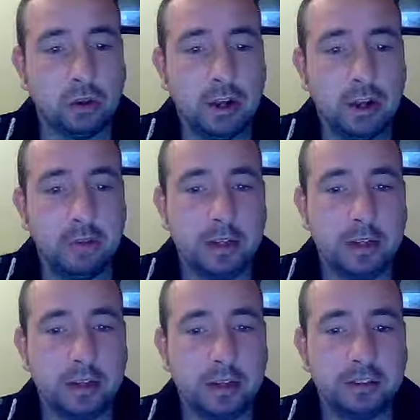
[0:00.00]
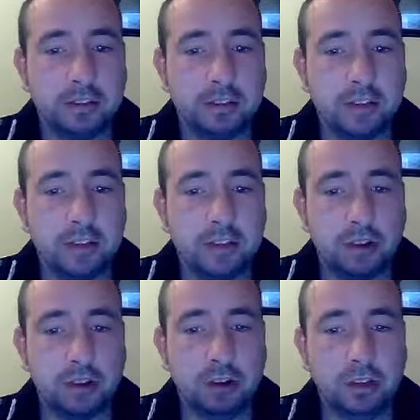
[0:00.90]
because it sends
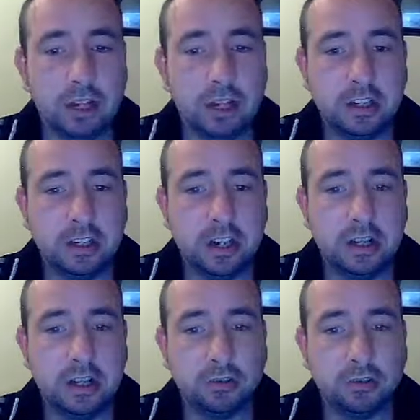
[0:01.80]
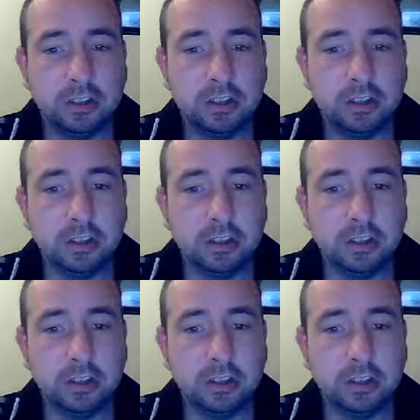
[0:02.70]
all data in crystal